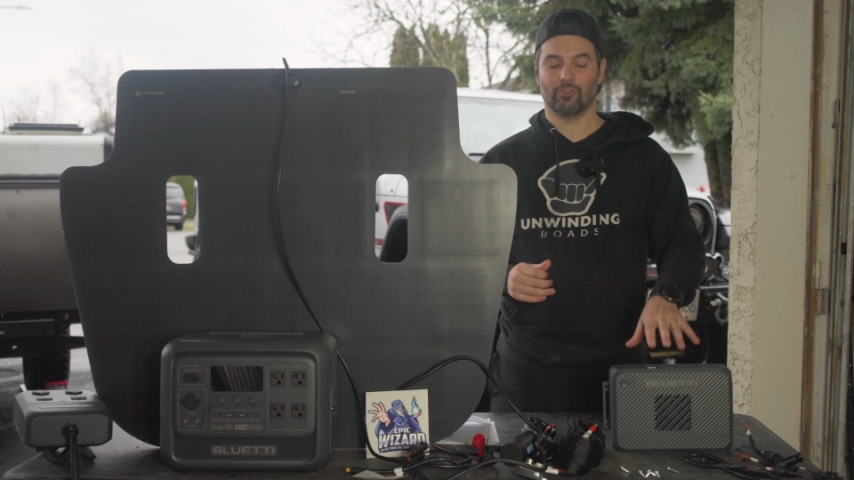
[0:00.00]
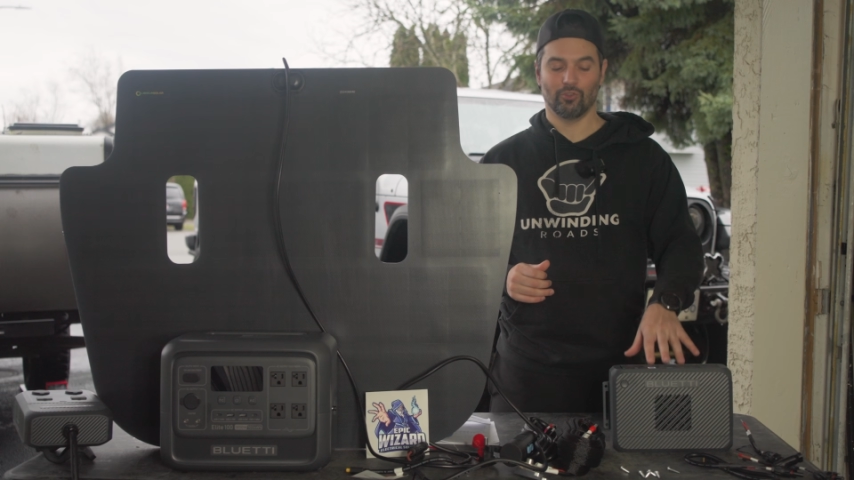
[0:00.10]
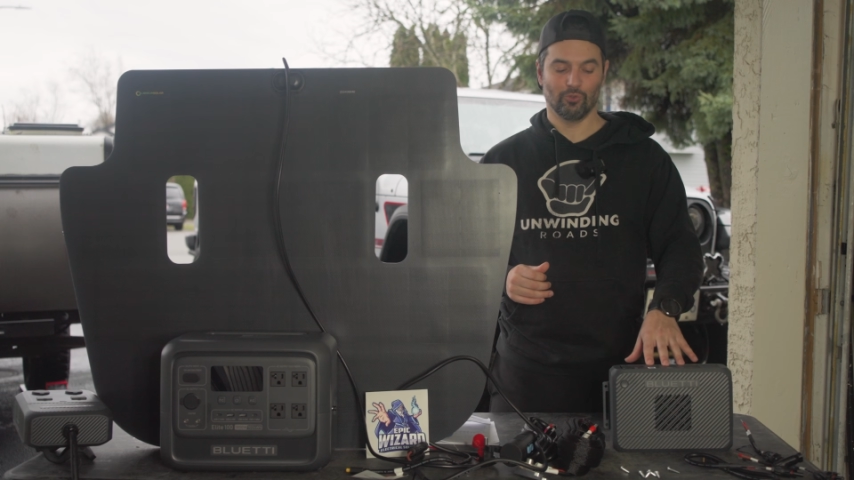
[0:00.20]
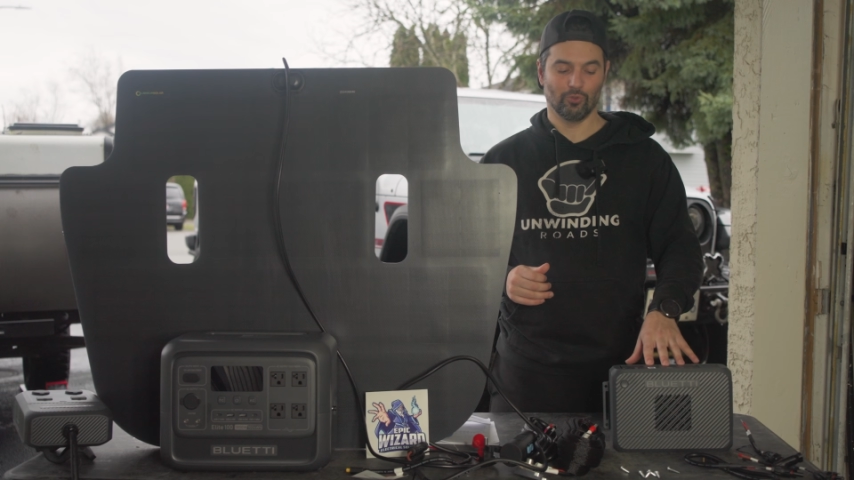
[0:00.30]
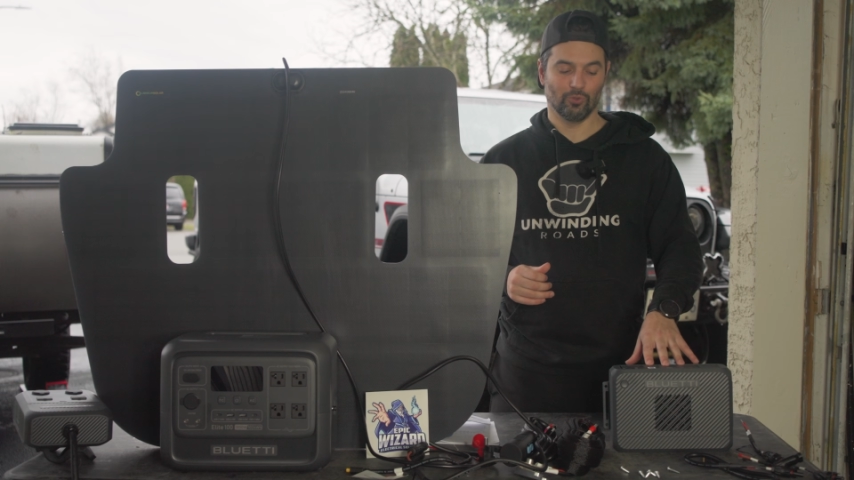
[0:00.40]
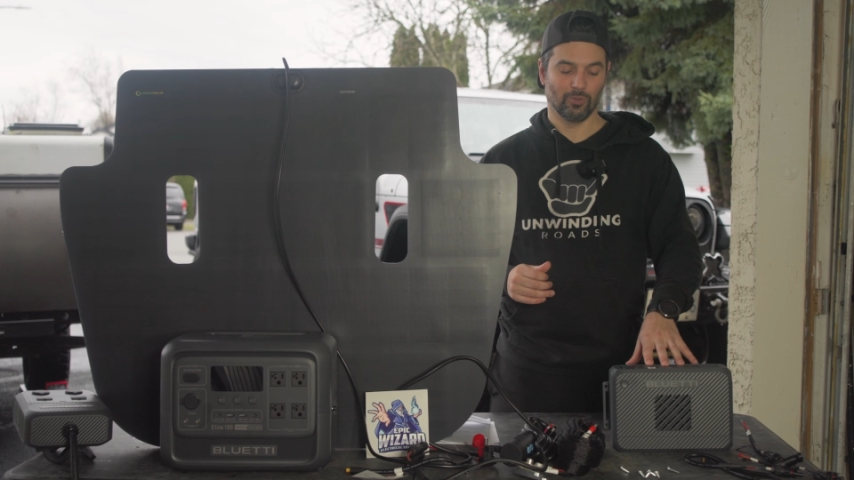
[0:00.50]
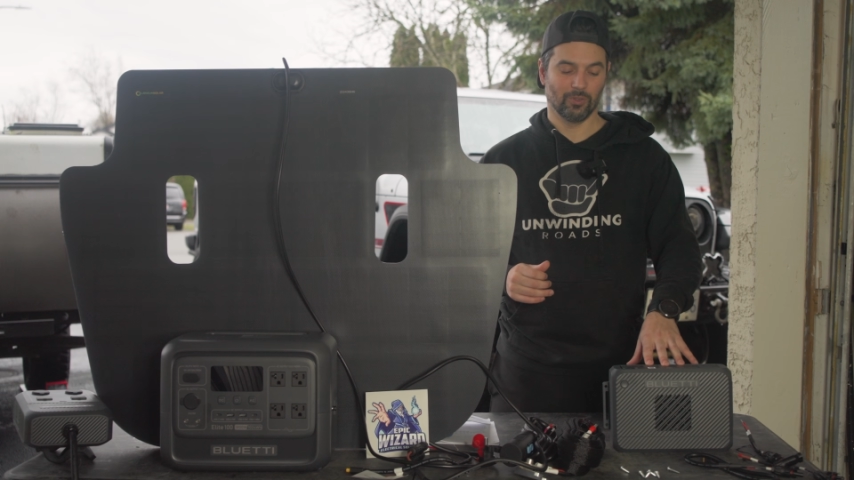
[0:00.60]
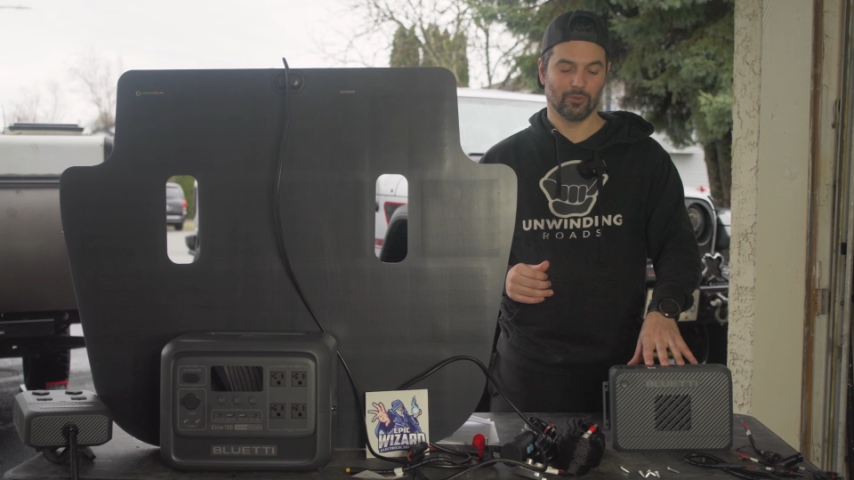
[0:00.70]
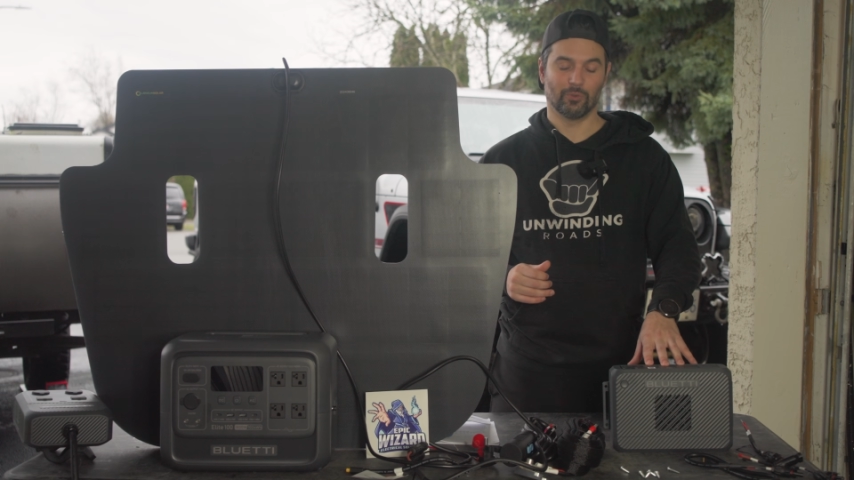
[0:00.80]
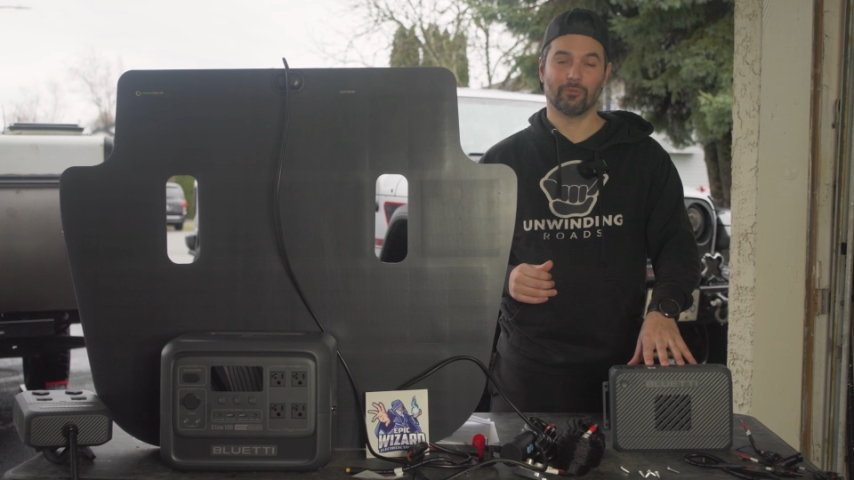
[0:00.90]
to
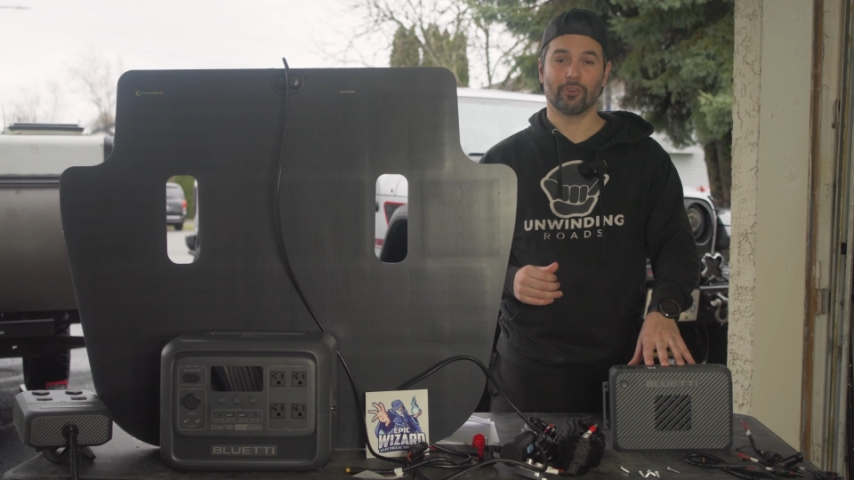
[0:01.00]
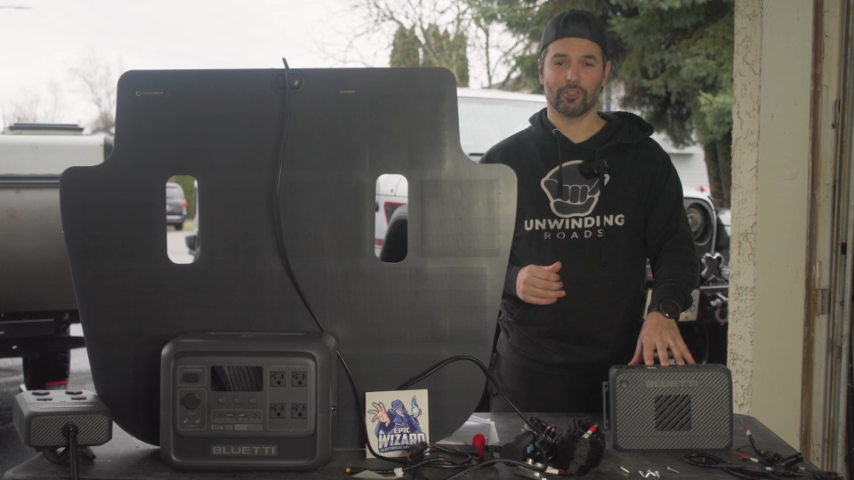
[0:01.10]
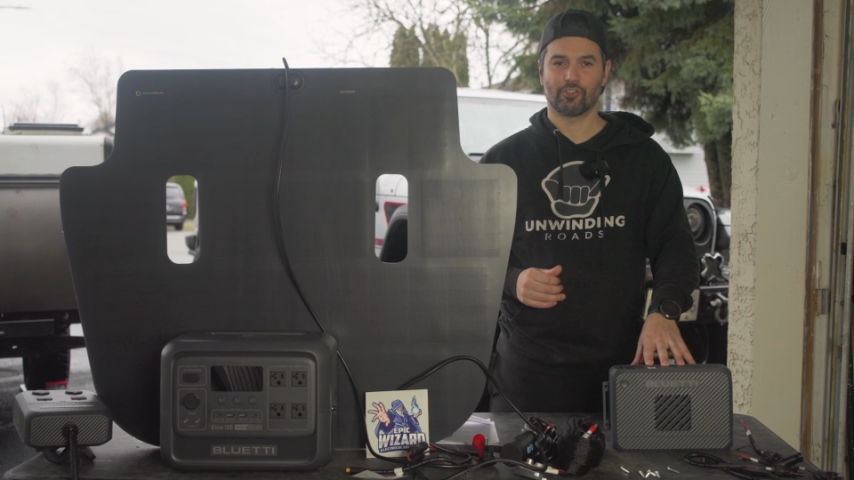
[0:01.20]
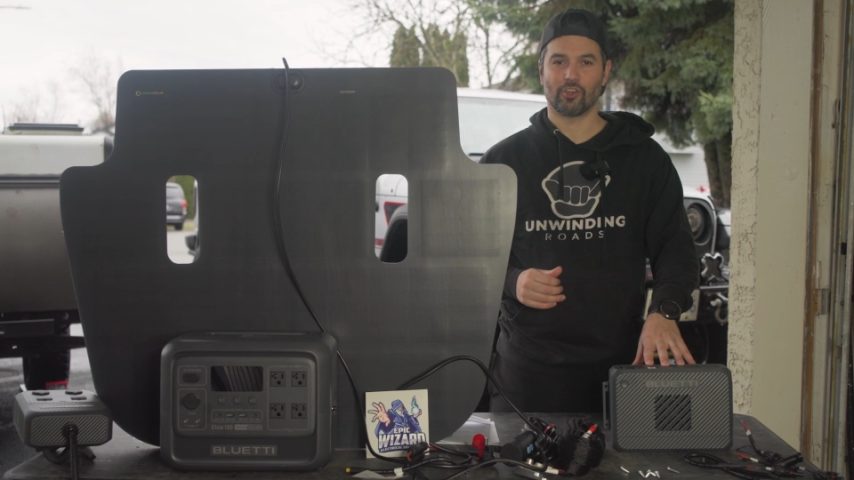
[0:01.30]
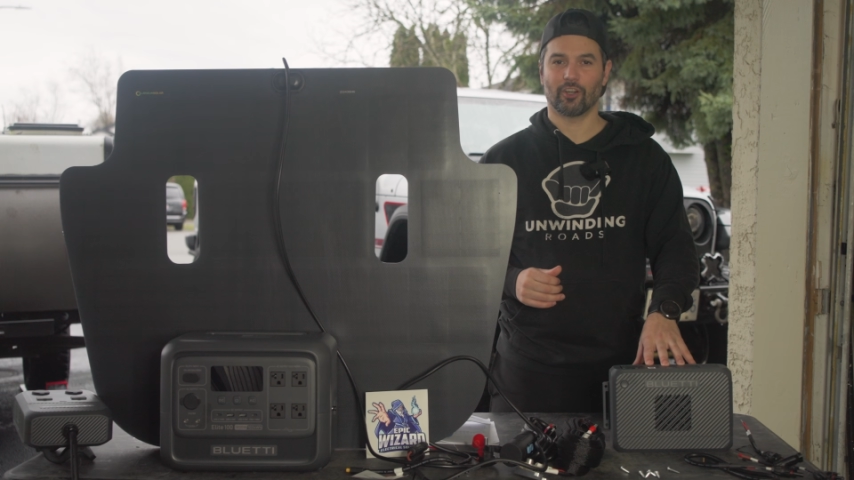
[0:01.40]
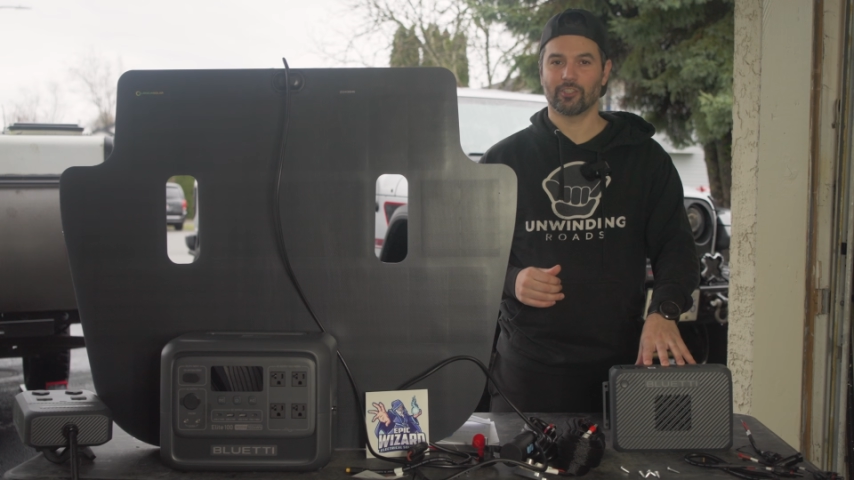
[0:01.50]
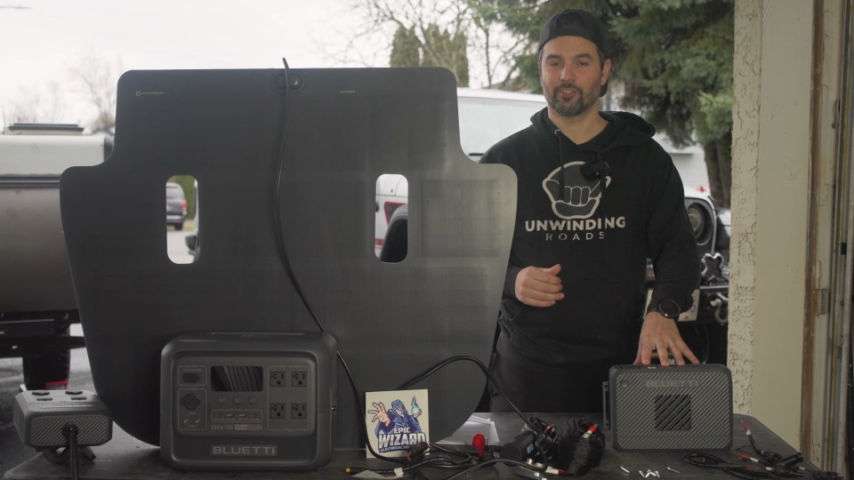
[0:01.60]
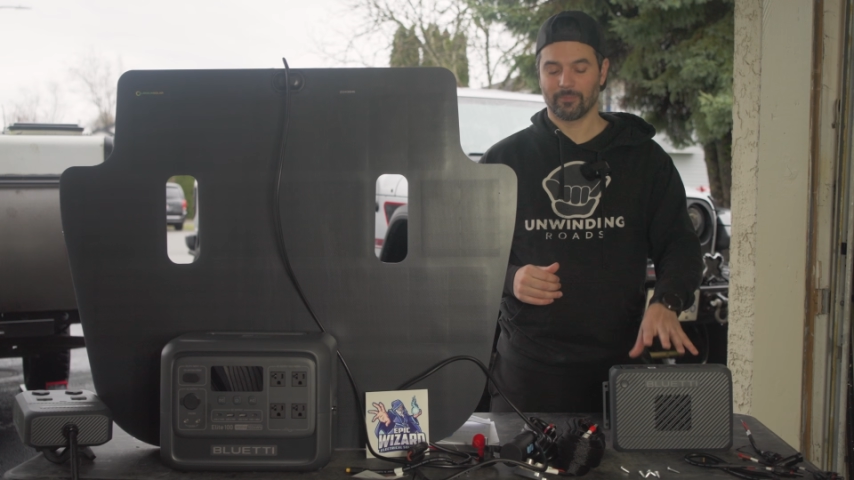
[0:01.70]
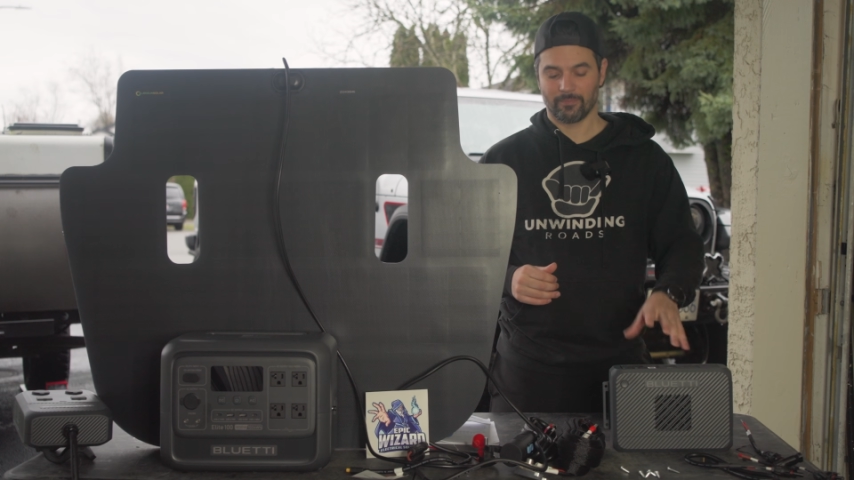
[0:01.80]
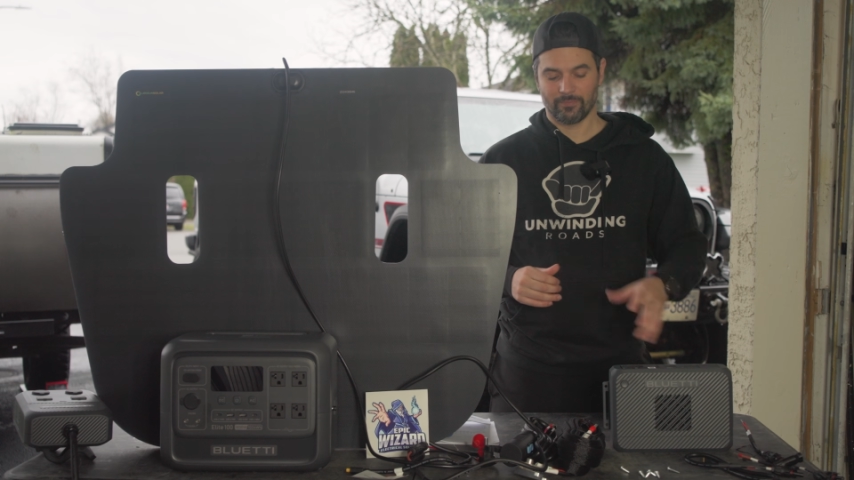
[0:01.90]
reverse charge.